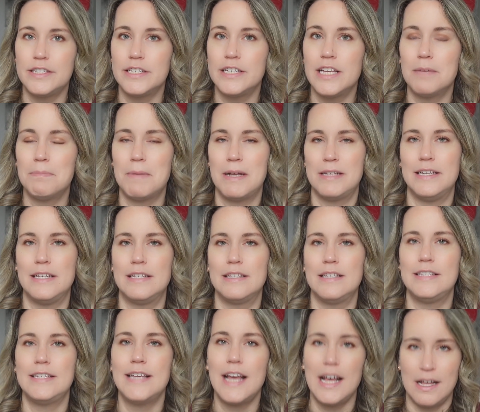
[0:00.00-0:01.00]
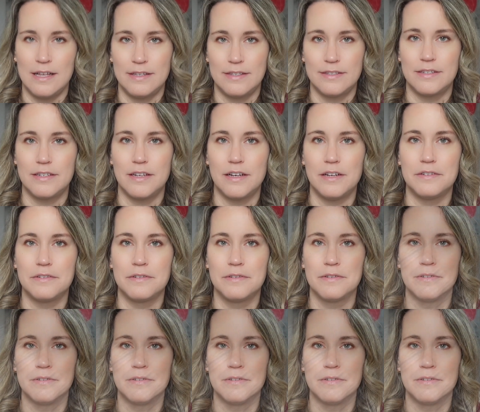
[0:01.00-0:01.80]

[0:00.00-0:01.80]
to get my daily tasks done.